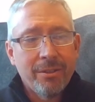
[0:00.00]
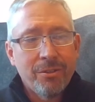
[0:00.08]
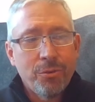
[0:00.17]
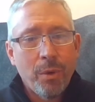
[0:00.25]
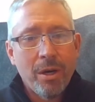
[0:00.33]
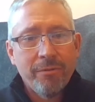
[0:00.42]

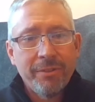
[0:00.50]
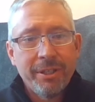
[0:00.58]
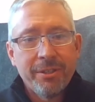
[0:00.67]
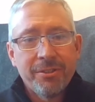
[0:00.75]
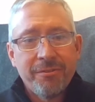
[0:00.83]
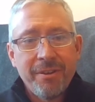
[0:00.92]
12
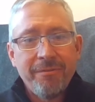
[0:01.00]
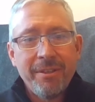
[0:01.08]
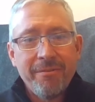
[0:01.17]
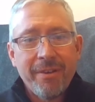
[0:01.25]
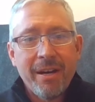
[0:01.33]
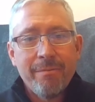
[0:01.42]
years,
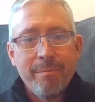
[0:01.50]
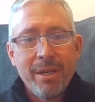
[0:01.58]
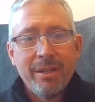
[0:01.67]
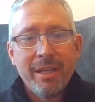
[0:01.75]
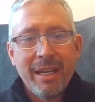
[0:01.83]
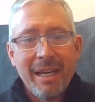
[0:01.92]
55
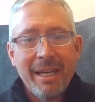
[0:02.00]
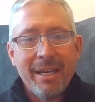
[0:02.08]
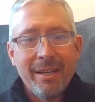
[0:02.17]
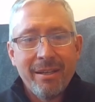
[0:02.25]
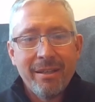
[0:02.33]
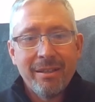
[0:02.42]
million
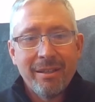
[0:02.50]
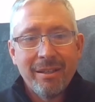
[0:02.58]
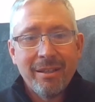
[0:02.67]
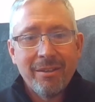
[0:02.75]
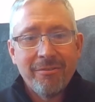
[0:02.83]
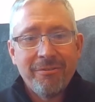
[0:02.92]
head
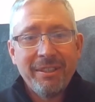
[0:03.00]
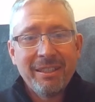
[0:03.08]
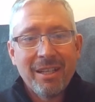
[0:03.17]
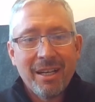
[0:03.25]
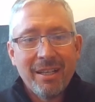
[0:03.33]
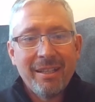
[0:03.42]
of
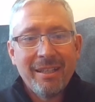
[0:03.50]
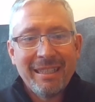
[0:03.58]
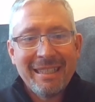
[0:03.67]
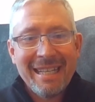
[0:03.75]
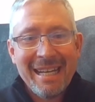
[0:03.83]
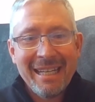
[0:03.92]
feedlot
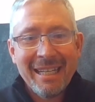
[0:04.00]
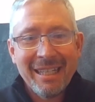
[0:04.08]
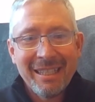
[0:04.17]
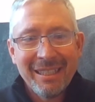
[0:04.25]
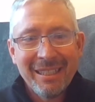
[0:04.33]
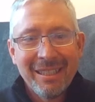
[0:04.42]
data